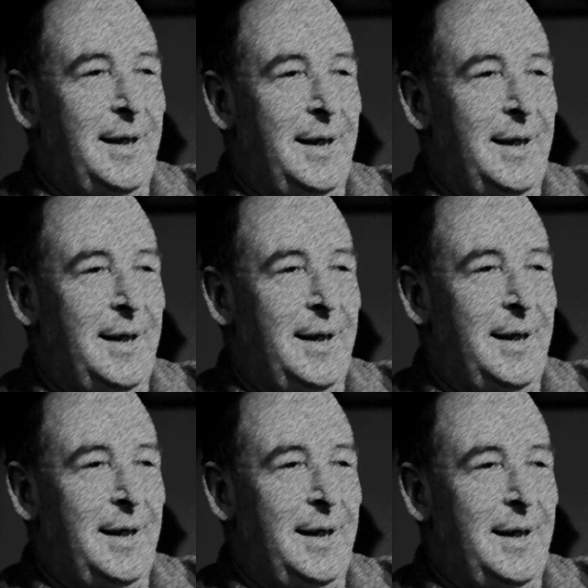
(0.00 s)

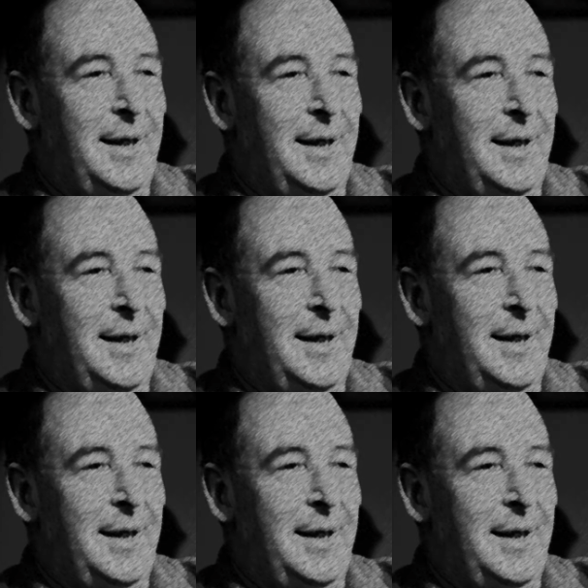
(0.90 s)

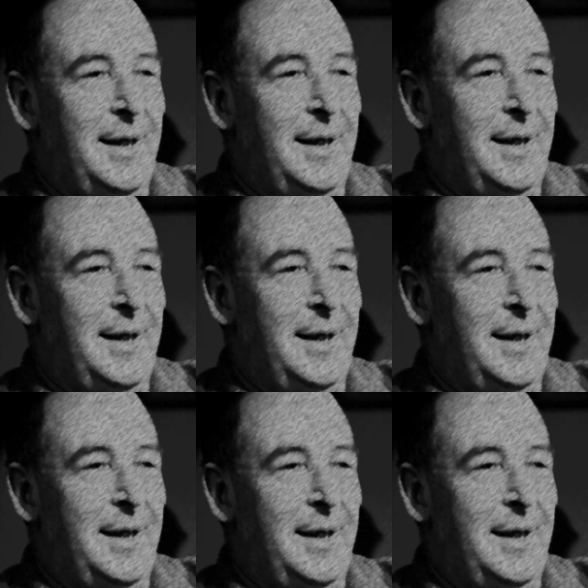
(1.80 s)

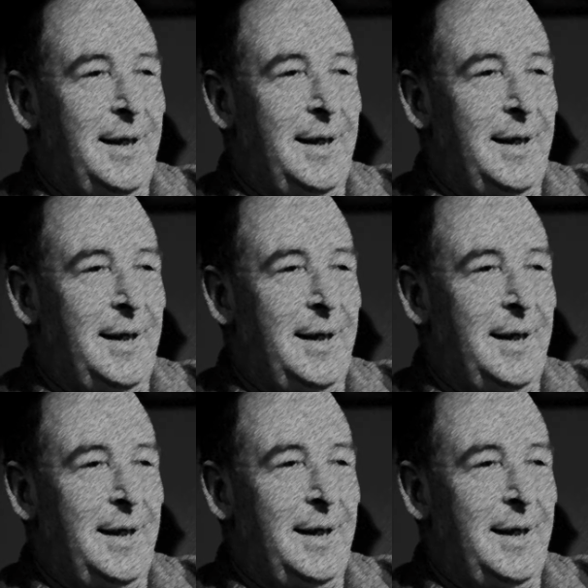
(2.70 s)

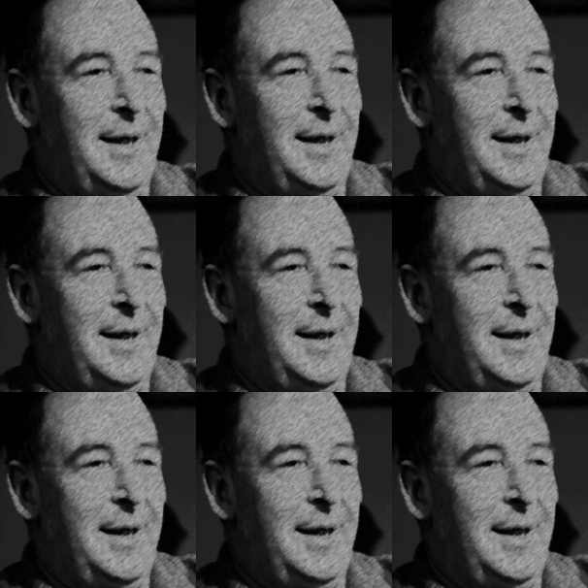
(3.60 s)
[no speech]